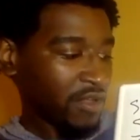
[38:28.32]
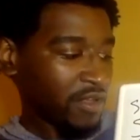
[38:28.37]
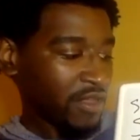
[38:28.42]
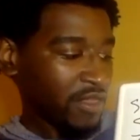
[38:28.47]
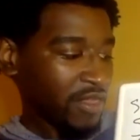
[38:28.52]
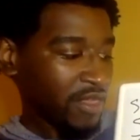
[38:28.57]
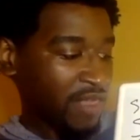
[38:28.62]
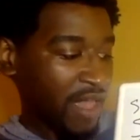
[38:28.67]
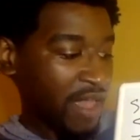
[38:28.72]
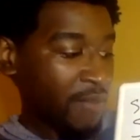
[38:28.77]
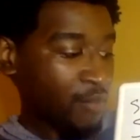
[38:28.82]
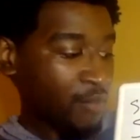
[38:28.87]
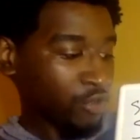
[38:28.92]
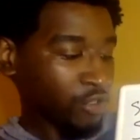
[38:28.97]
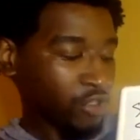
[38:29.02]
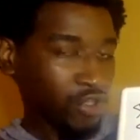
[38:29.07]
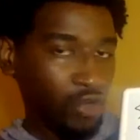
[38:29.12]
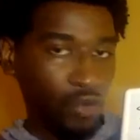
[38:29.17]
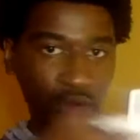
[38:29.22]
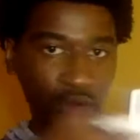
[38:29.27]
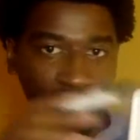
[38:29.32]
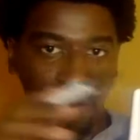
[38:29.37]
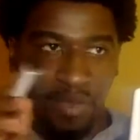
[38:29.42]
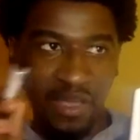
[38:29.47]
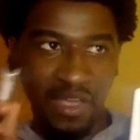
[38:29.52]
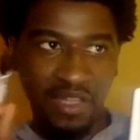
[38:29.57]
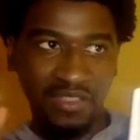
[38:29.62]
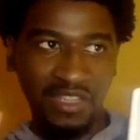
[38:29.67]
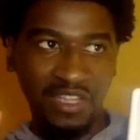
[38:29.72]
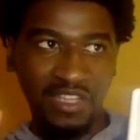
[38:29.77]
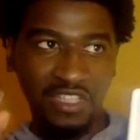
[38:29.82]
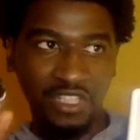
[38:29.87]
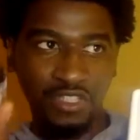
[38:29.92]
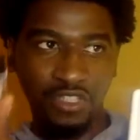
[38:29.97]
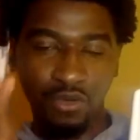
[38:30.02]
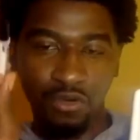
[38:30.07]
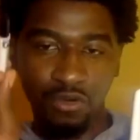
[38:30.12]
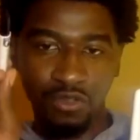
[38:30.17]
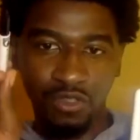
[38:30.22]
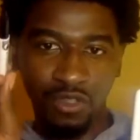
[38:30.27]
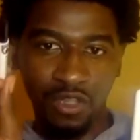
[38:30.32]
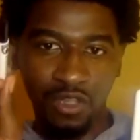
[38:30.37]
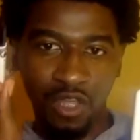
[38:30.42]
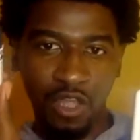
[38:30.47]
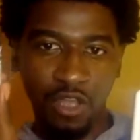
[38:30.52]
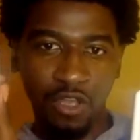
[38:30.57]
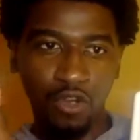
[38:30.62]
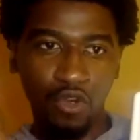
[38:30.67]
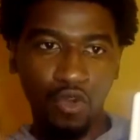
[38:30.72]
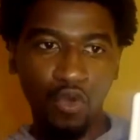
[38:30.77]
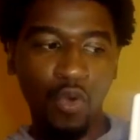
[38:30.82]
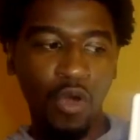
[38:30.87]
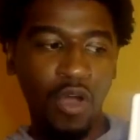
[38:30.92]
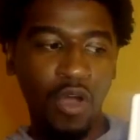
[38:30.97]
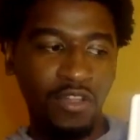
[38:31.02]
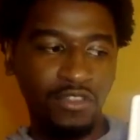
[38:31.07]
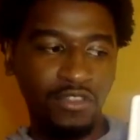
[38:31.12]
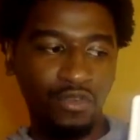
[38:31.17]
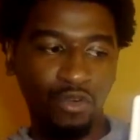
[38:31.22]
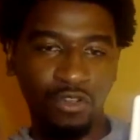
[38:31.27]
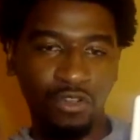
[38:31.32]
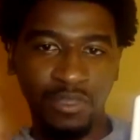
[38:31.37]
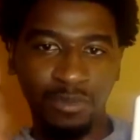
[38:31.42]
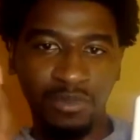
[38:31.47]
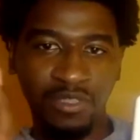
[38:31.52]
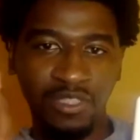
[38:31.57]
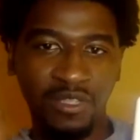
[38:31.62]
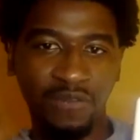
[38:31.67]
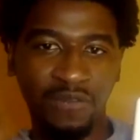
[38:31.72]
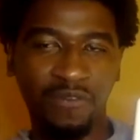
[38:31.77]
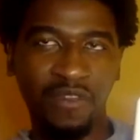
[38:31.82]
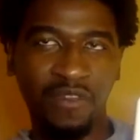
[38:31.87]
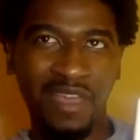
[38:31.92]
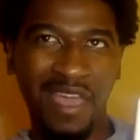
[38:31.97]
They more so want to pay attention to a nuance or a specific